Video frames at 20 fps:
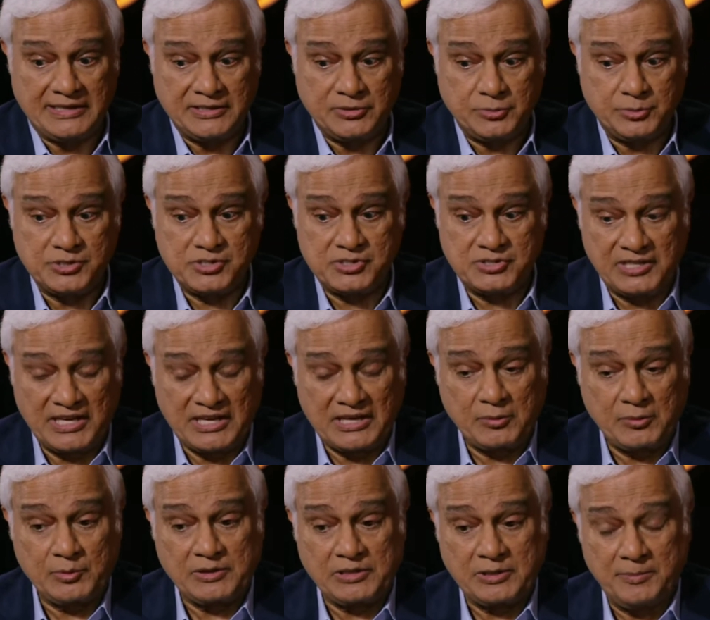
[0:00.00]
And it was
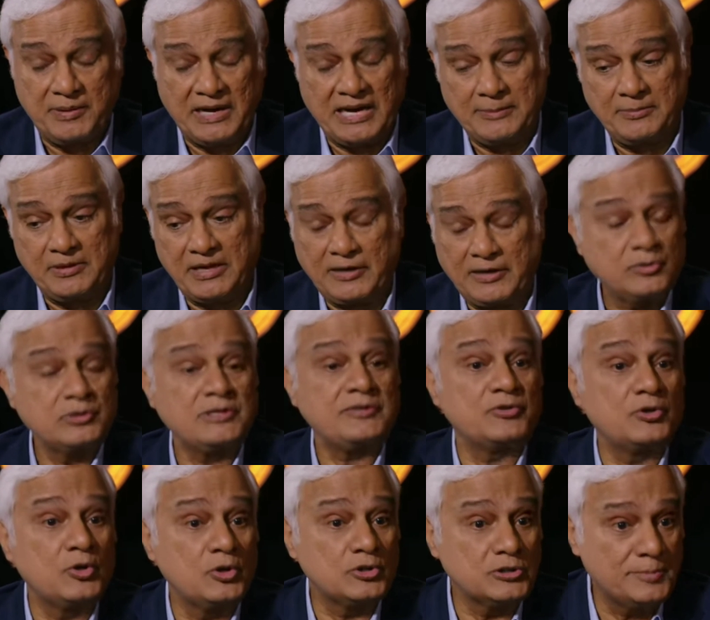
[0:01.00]
then when the Bible, I
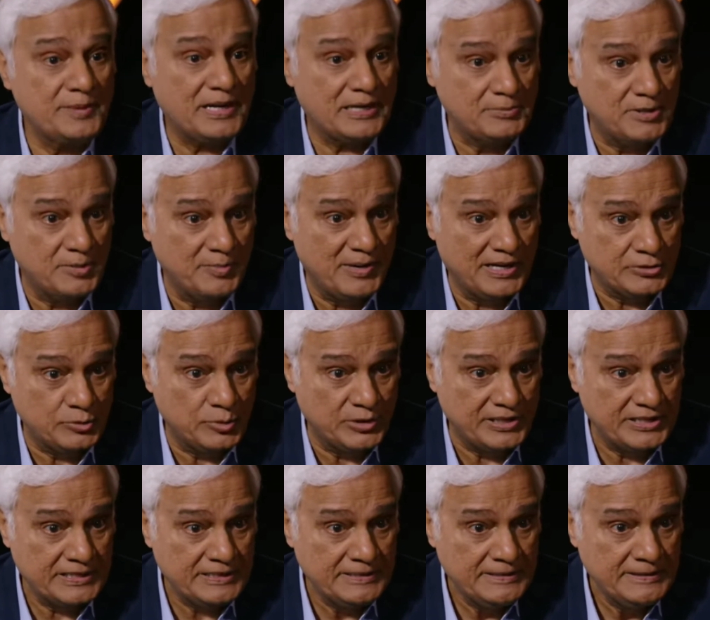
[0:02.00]
couldn't even hold the Bible,
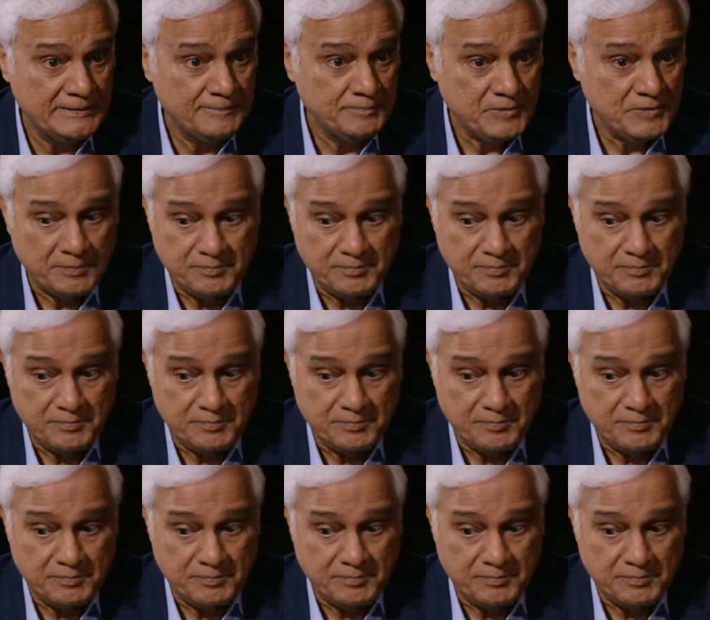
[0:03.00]
by the way,